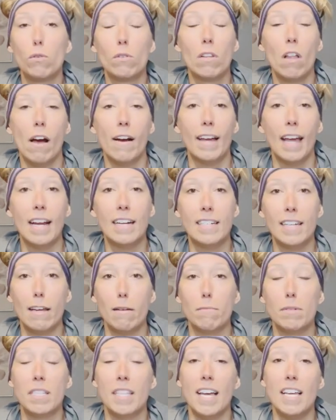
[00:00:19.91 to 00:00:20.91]
logging
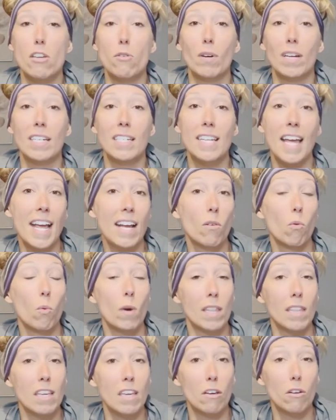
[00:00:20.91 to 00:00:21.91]
tips that you can take
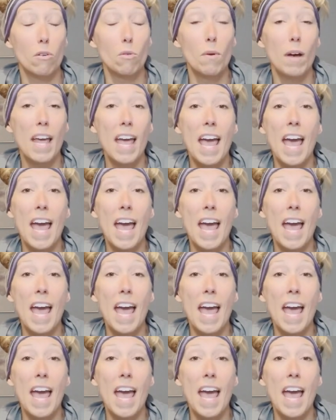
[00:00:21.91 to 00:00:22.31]
with you.